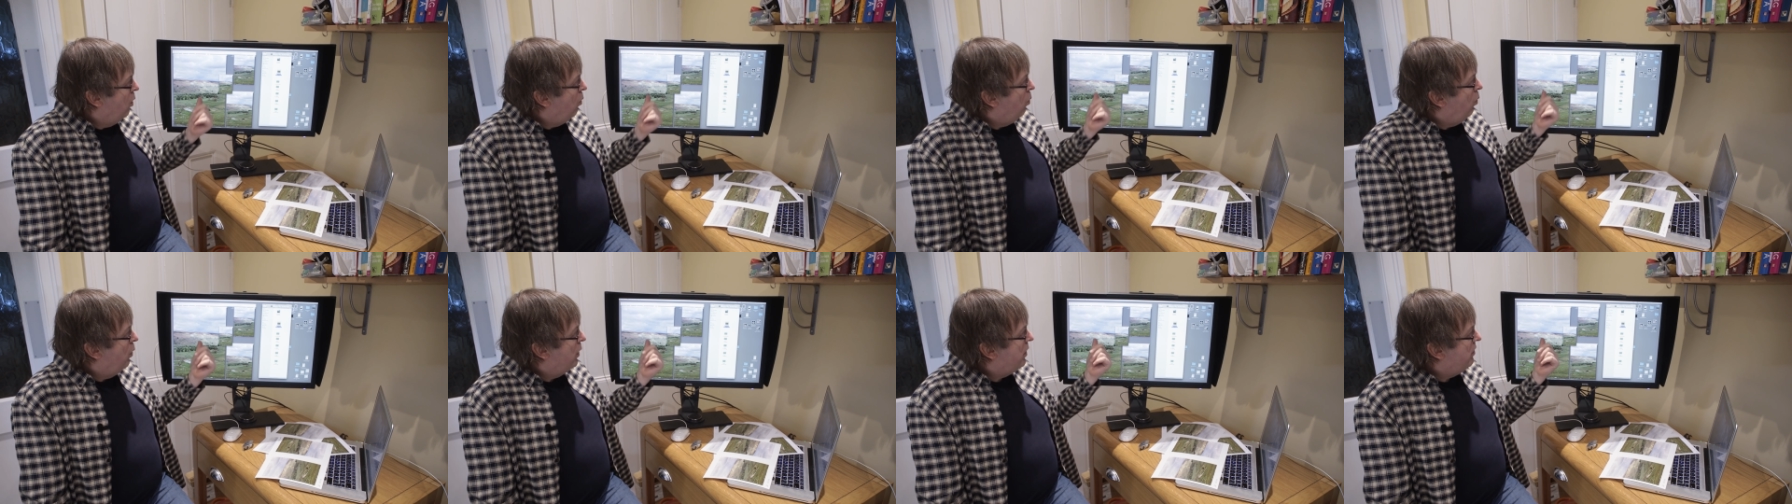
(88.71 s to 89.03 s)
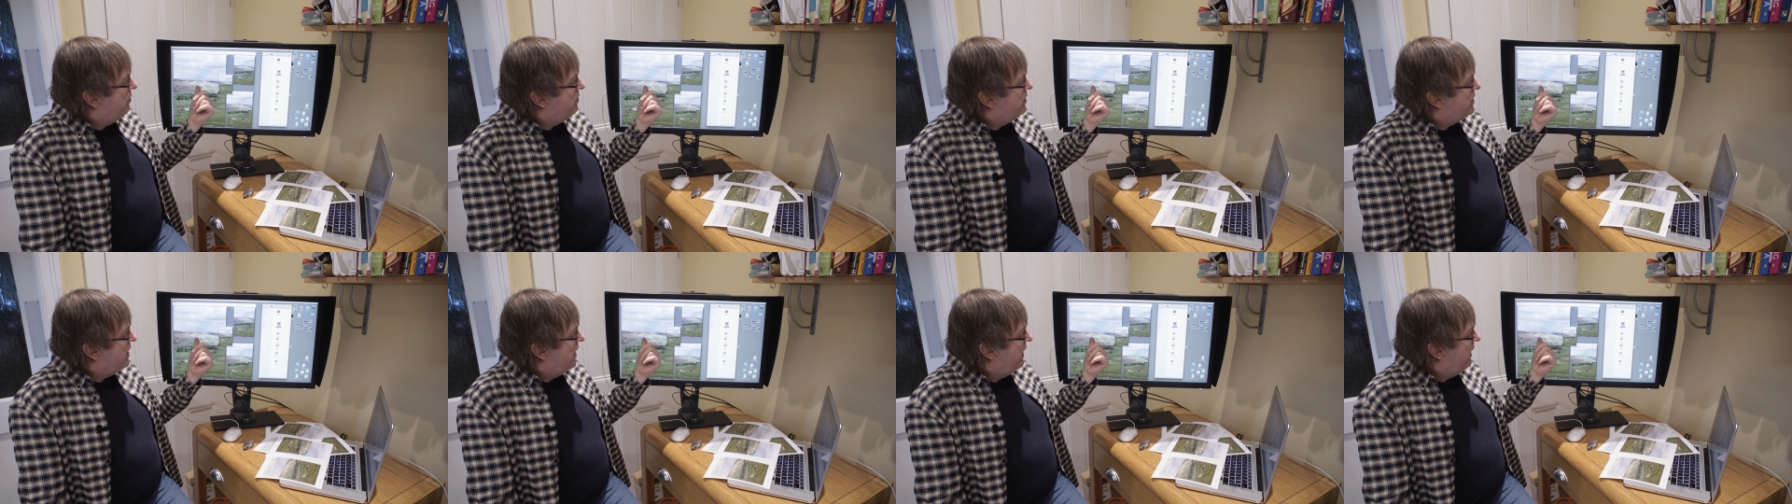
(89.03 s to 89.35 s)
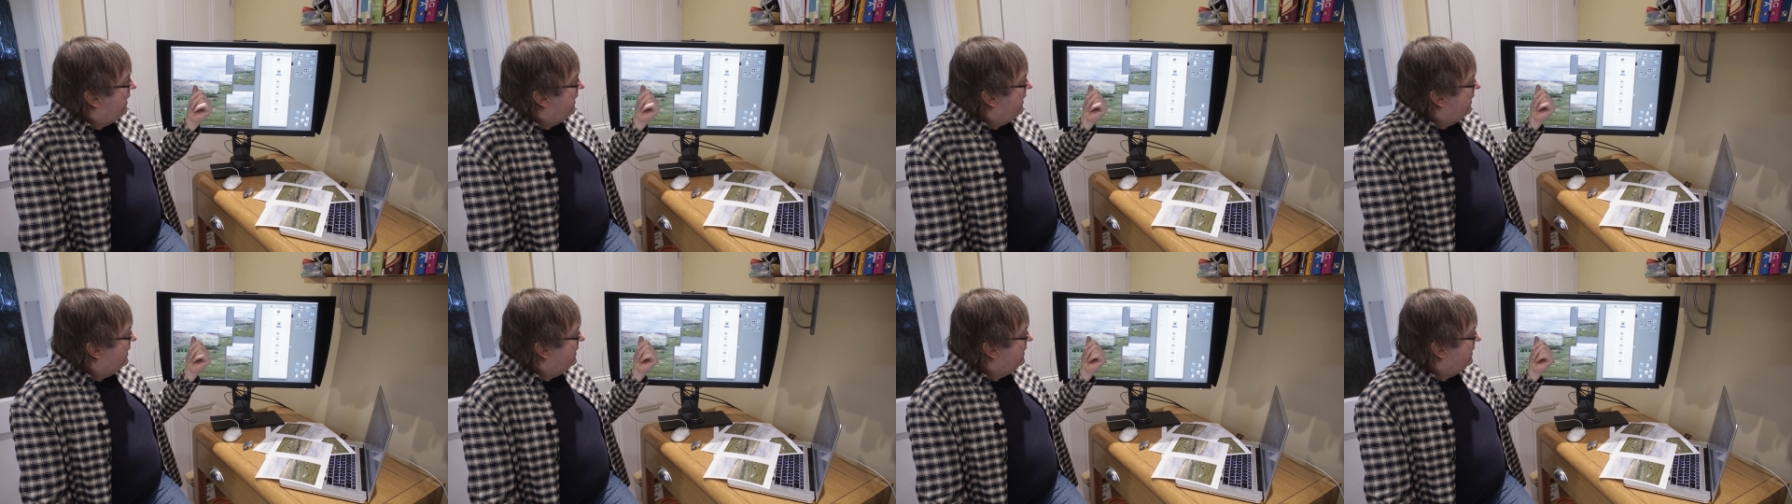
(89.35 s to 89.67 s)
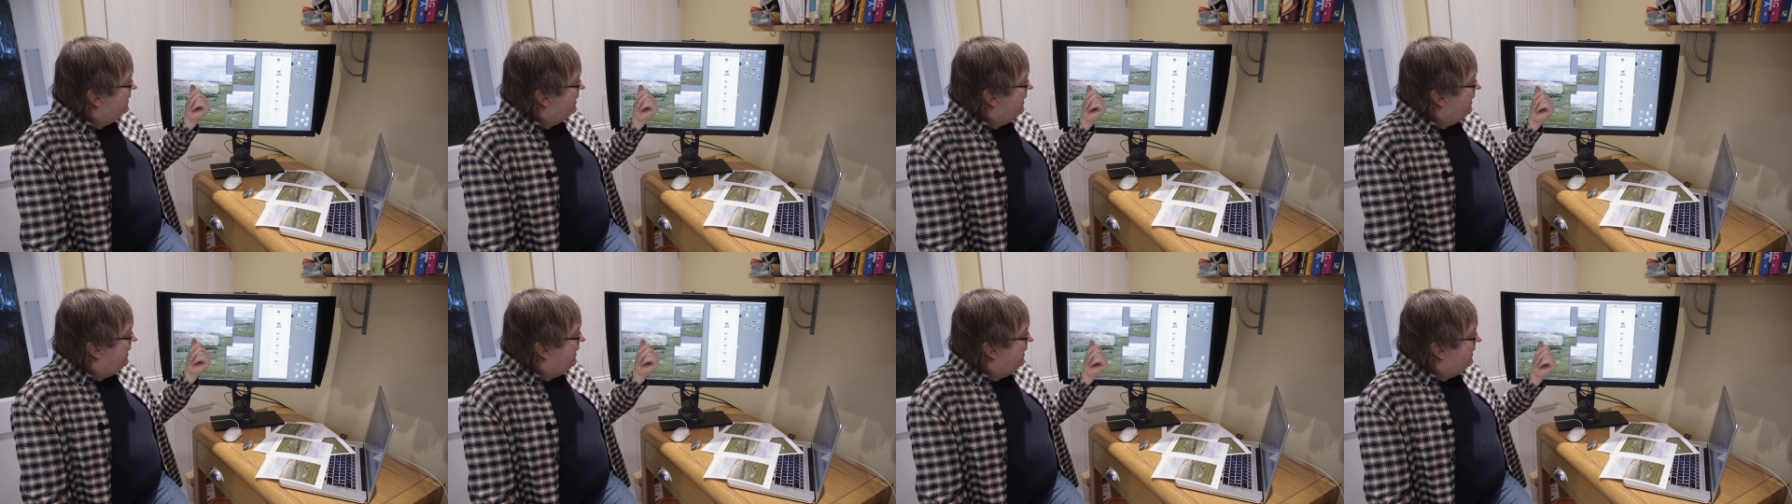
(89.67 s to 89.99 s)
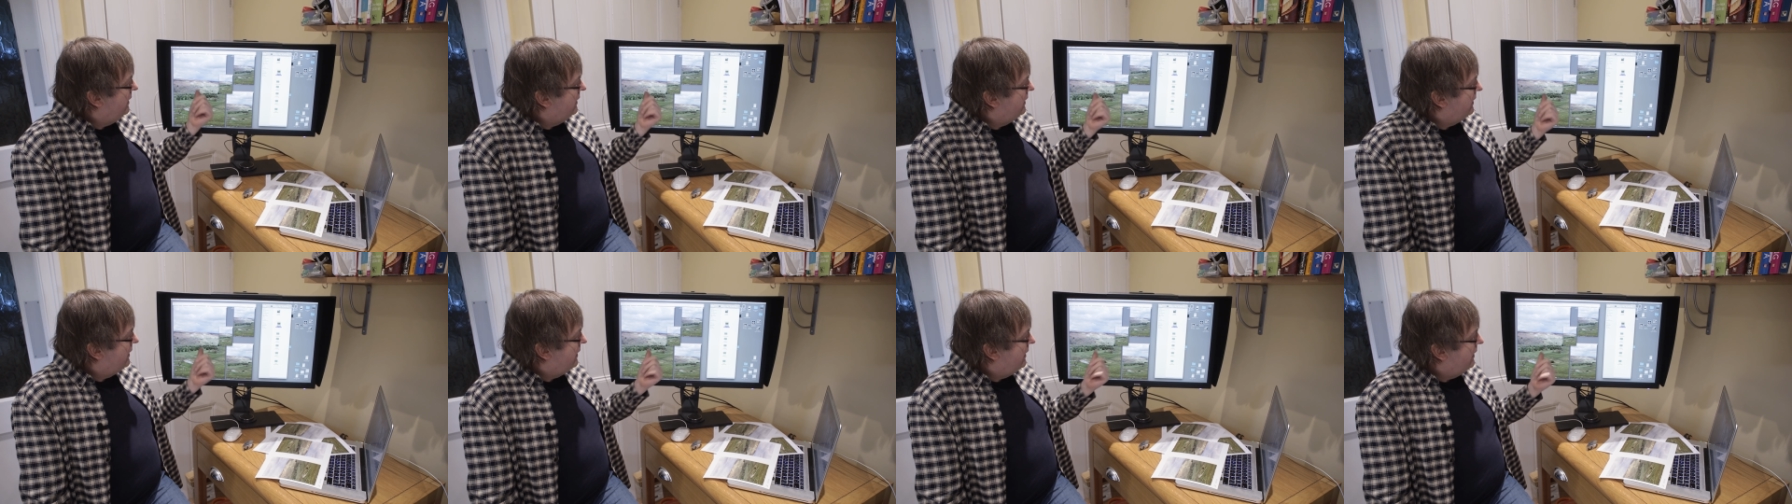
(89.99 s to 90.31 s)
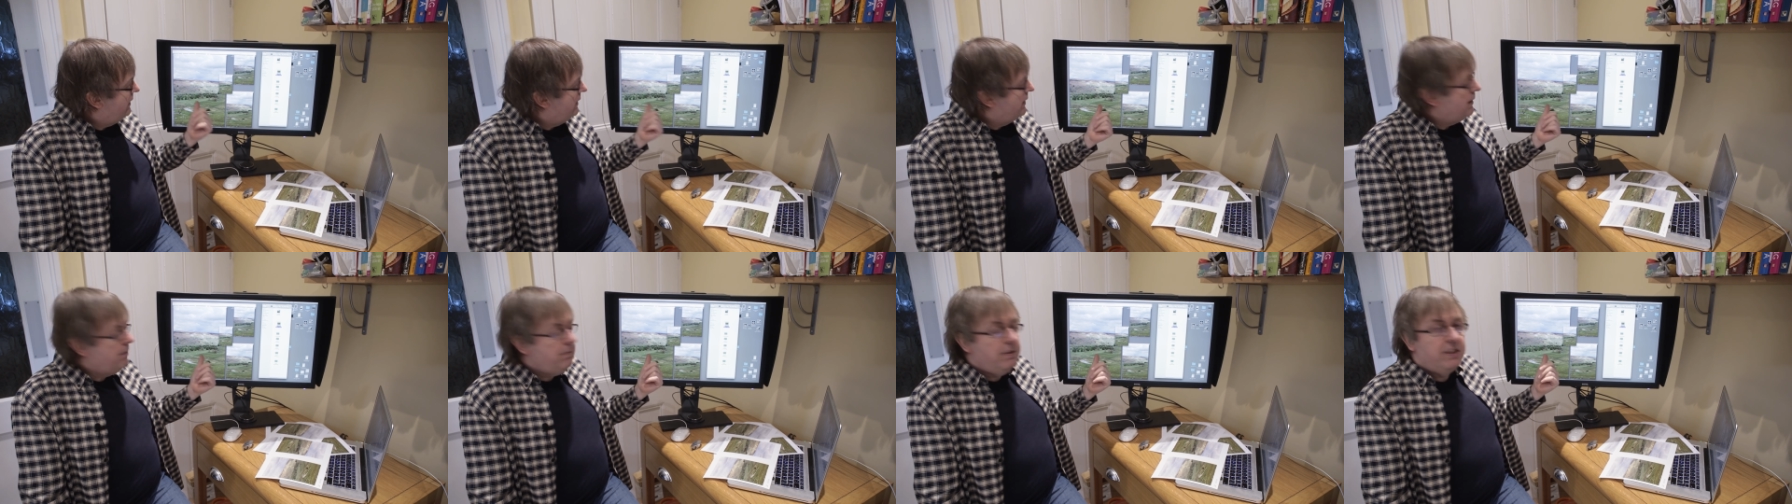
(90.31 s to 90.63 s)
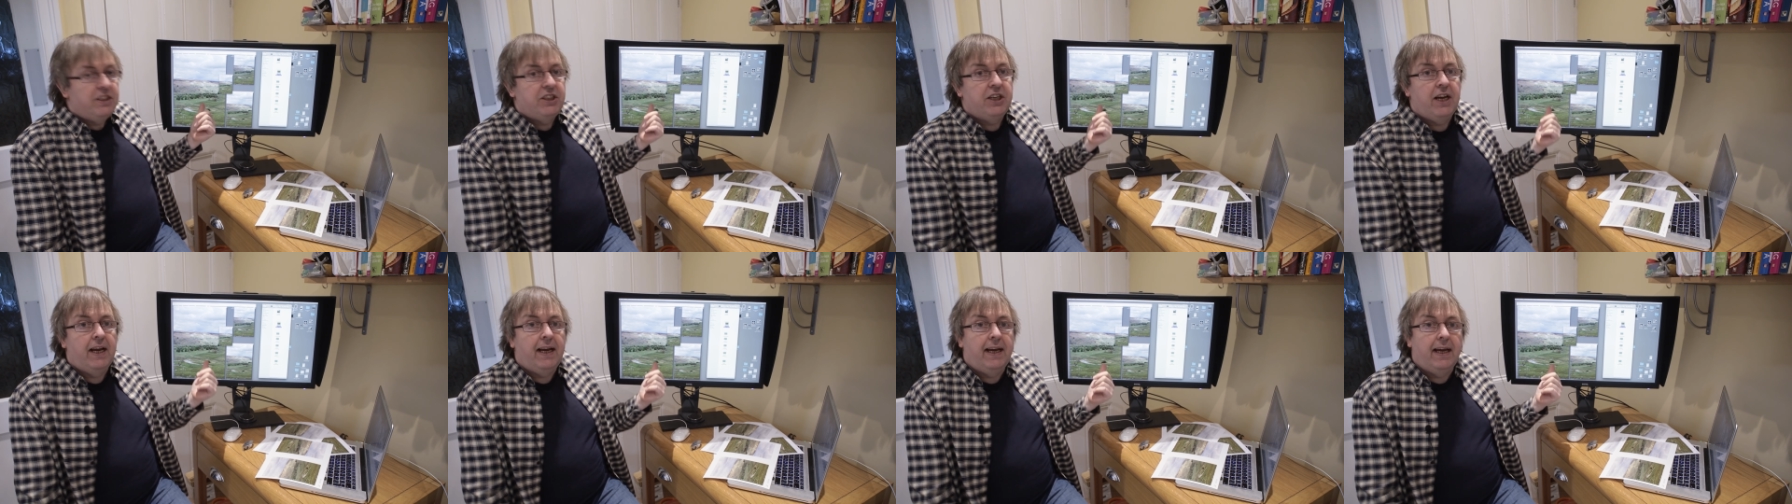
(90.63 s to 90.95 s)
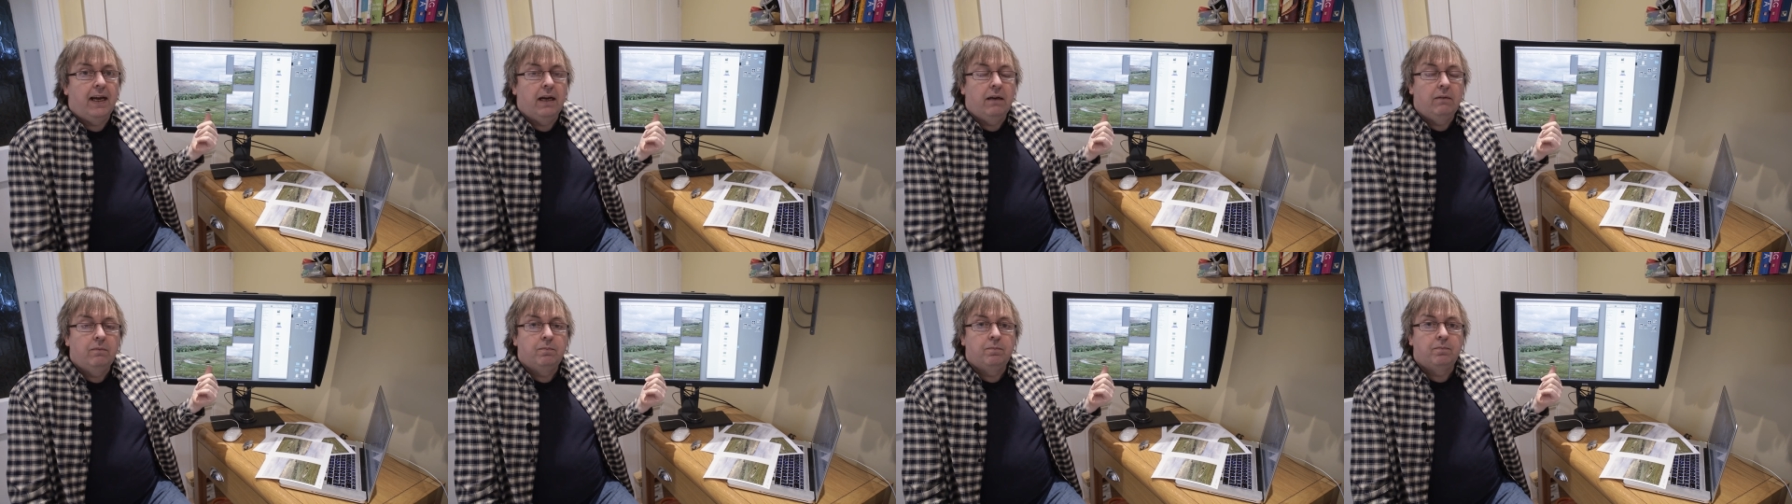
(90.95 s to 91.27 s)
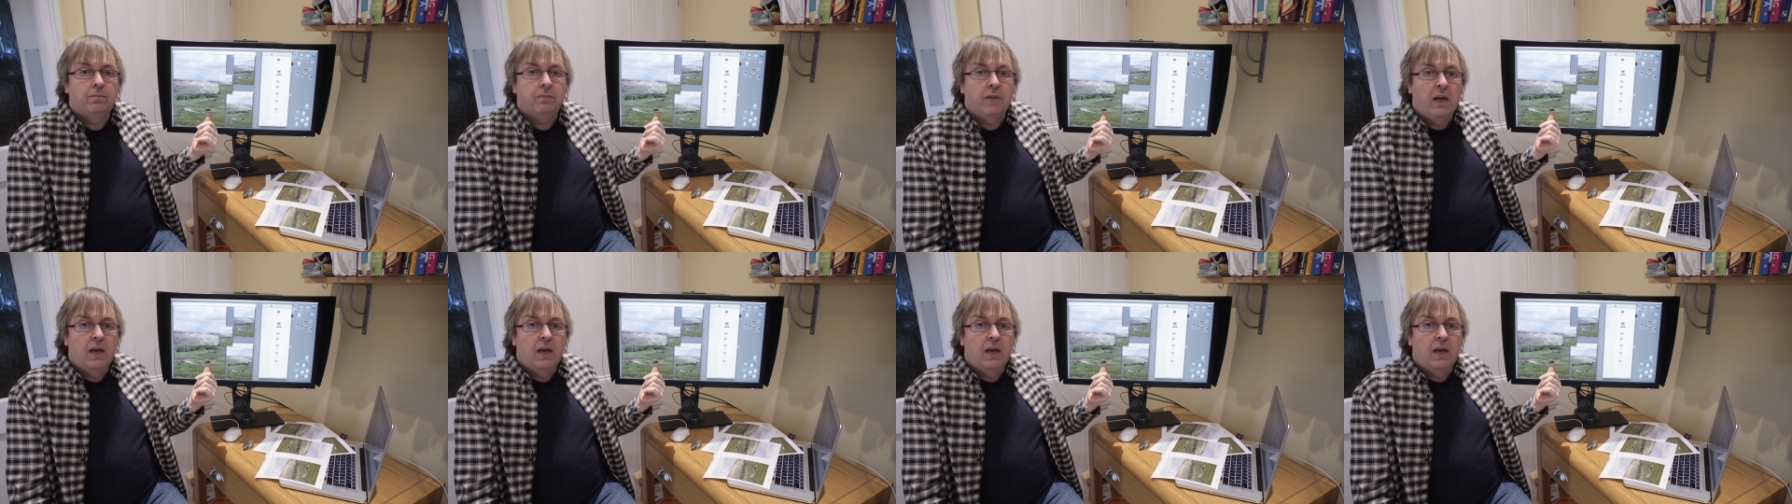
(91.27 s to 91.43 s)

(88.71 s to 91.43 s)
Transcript: What I've taken is this image here,